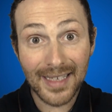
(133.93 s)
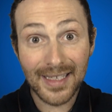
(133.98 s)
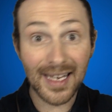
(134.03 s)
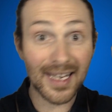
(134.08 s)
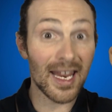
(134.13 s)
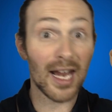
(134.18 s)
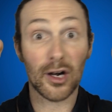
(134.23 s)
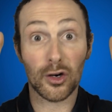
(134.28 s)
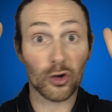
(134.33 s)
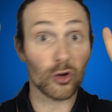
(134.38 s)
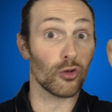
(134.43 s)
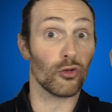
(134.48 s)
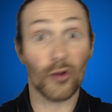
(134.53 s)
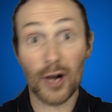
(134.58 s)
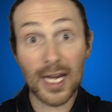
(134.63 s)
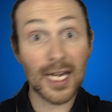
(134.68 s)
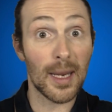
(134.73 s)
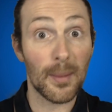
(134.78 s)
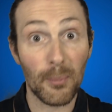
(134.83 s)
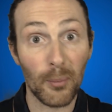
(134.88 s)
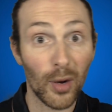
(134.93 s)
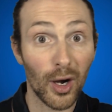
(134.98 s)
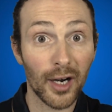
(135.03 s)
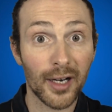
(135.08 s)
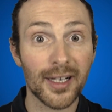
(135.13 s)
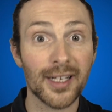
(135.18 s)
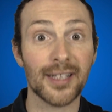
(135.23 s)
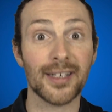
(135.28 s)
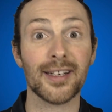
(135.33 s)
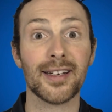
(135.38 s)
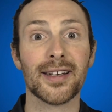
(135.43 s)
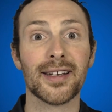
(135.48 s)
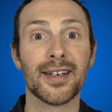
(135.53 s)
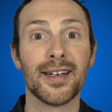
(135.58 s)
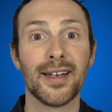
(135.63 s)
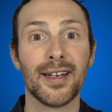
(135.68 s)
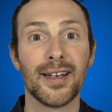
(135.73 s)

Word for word: that they are great at marketing